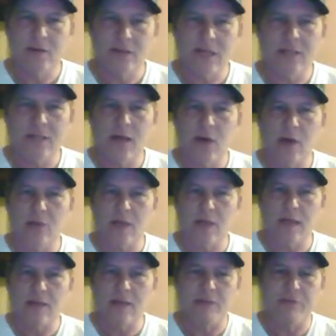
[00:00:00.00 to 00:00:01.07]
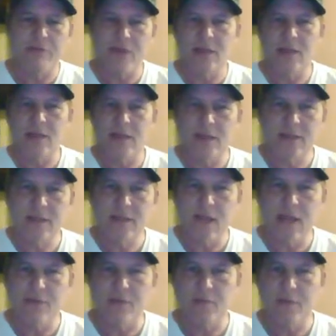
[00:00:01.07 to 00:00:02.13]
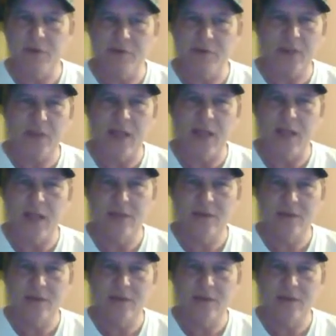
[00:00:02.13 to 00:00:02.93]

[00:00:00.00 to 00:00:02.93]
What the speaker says: That's how they get the defendants there from different states.